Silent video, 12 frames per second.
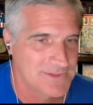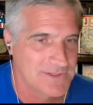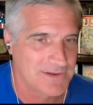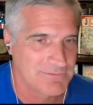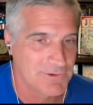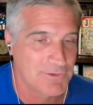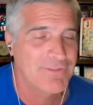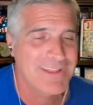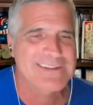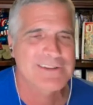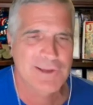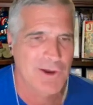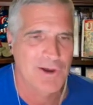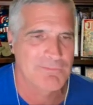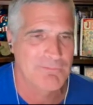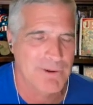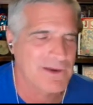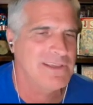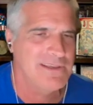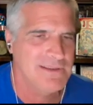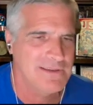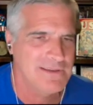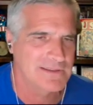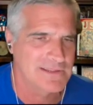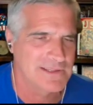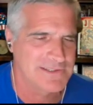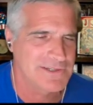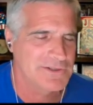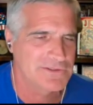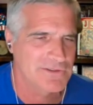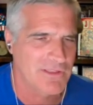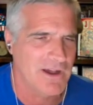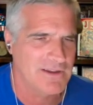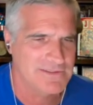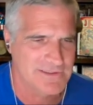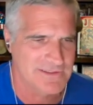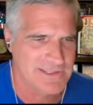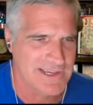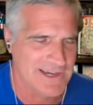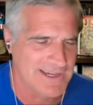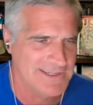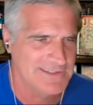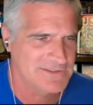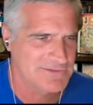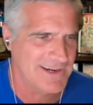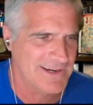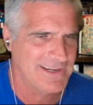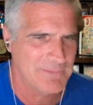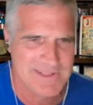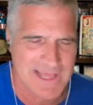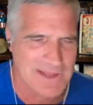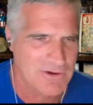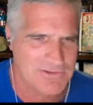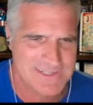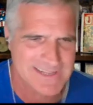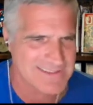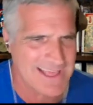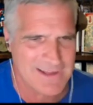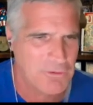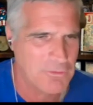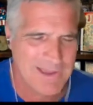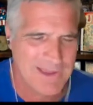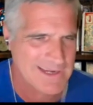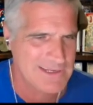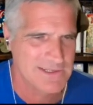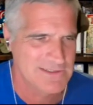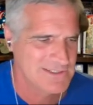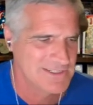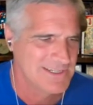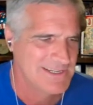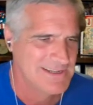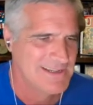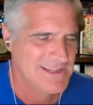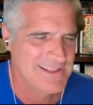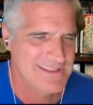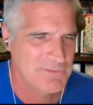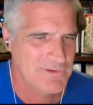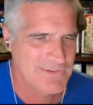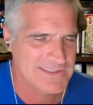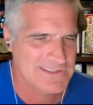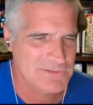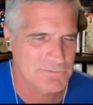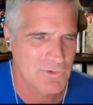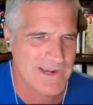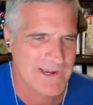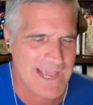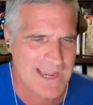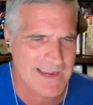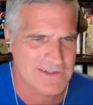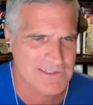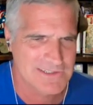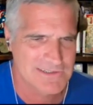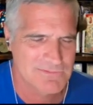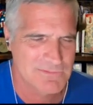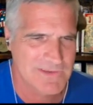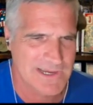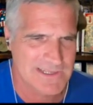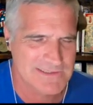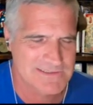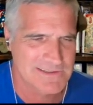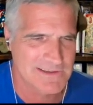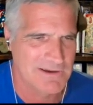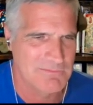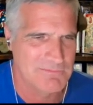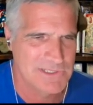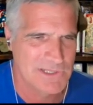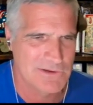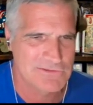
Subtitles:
reflecting on Bucky and the years lost in the ice, right? I mean, that all, we got that whole package. And then we've got some great action. We've got some